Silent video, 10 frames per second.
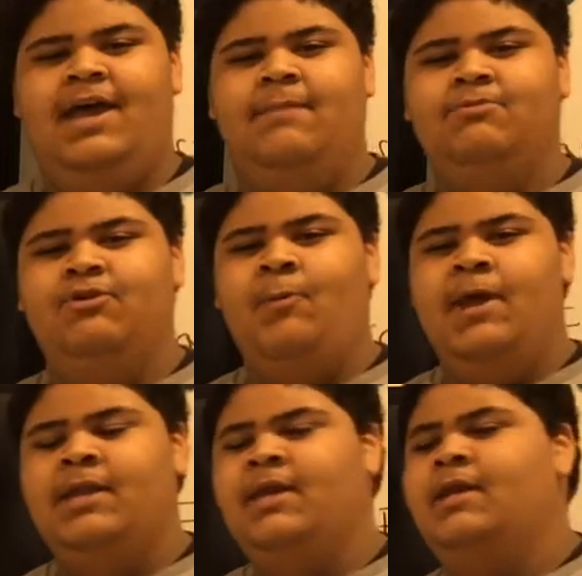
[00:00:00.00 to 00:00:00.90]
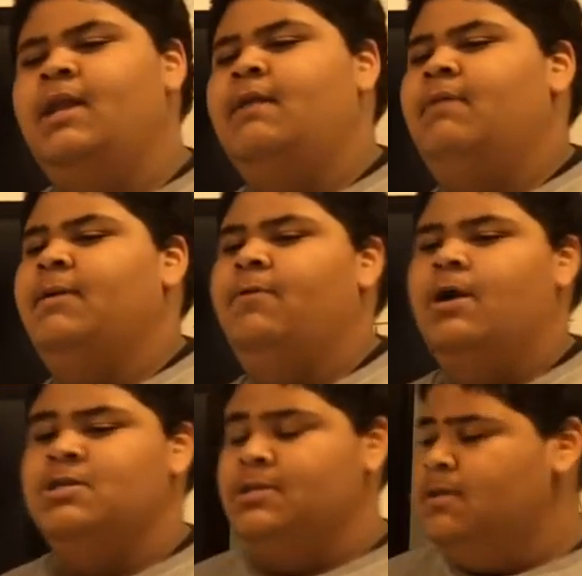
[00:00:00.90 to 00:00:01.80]
Hi, I'm Jerome Henagin, and my
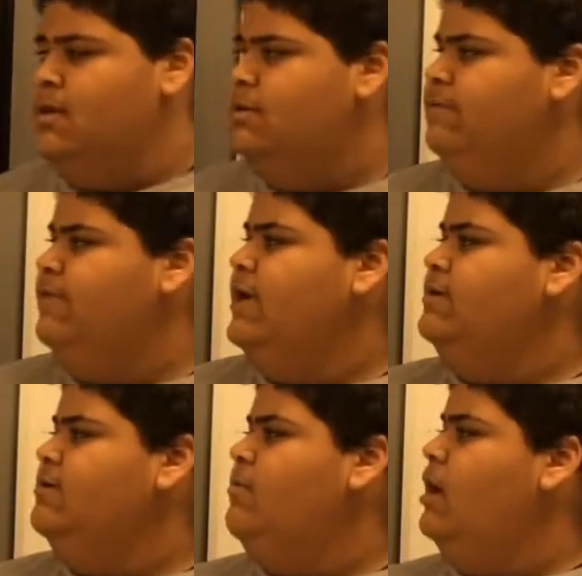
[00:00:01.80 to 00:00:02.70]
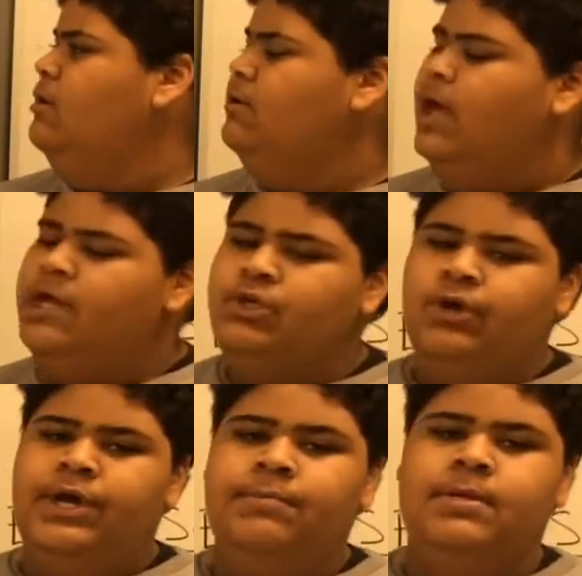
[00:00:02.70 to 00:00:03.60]
project is on the effect of monodiamond
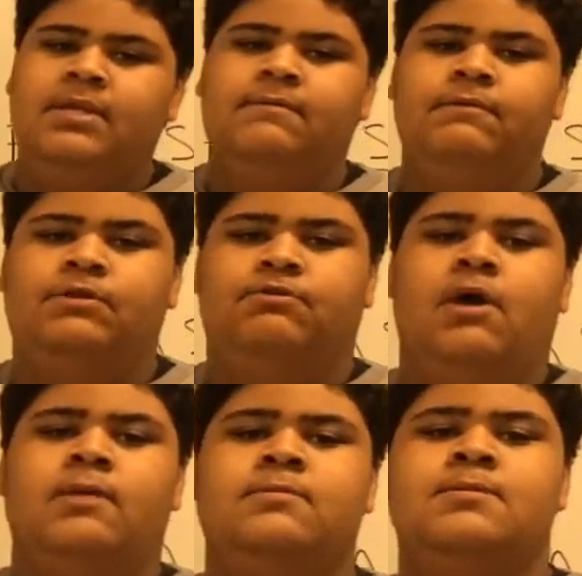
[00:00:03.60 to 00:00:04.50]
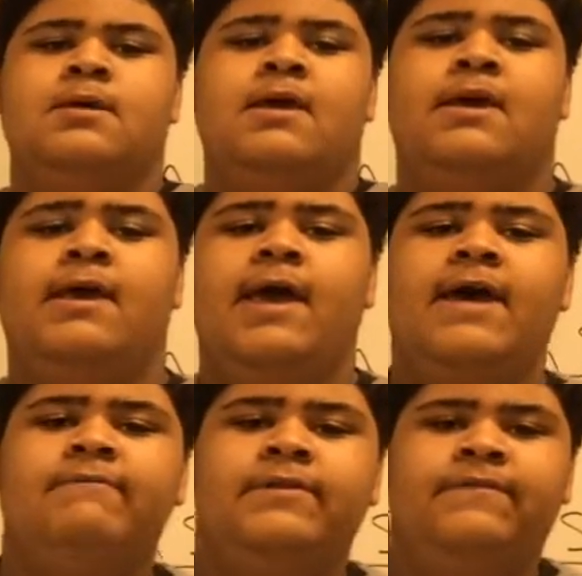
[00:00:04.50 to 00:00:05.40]
trihybrid zebrafish crosses
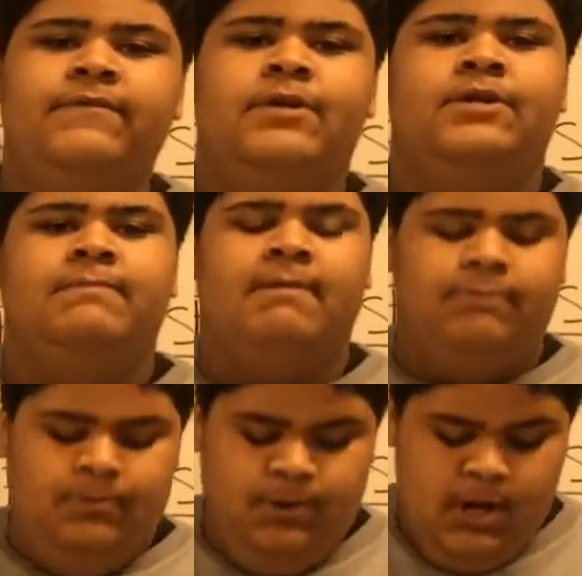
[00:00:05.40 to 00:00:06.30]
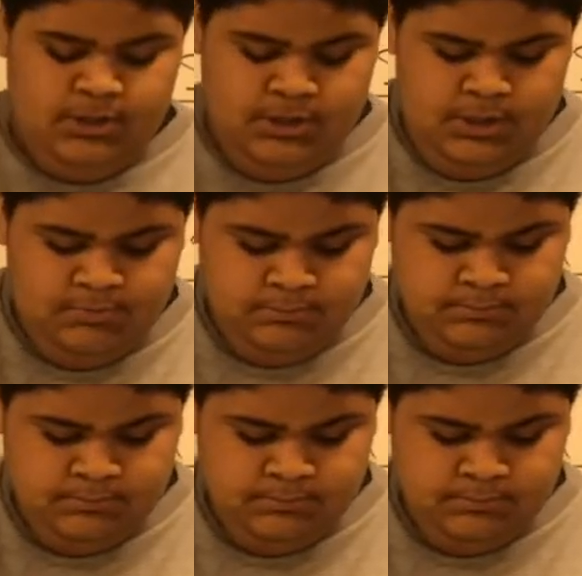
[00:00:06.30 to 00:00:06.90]
have on the phenotype of their progeny.